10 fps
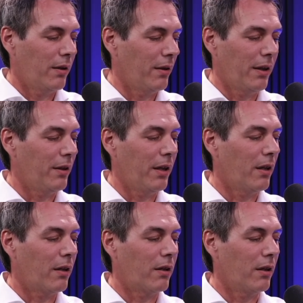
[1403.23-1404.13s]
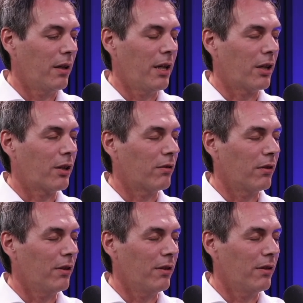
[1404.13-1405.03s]
they are
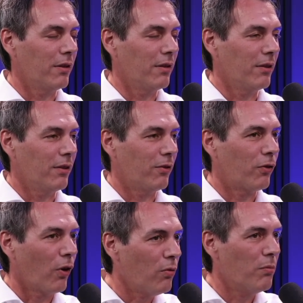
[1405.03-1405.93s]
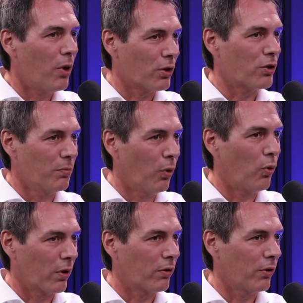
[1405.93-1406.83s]
so much
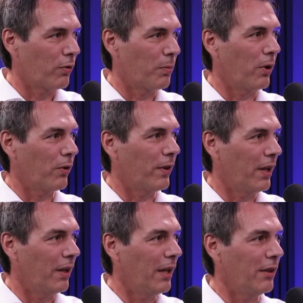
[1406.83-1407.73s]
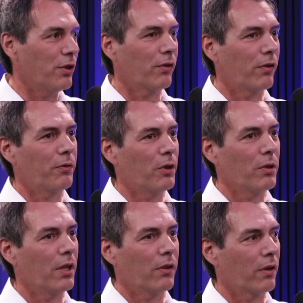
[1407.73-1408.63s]
more touch points than just a few
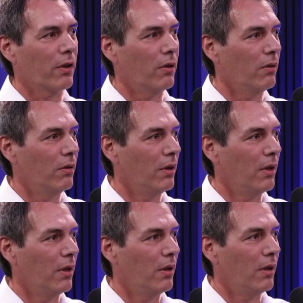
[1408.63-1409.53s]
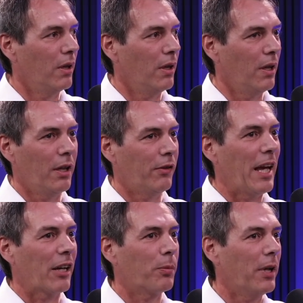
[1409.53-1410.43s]
years ago. It's
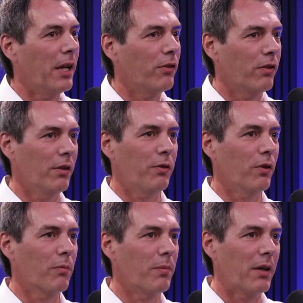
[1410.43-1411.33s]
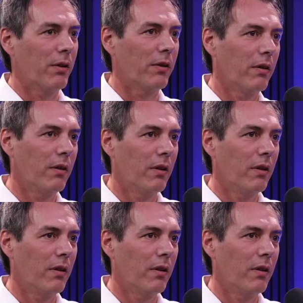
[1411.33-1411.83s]
exponential if you compare it.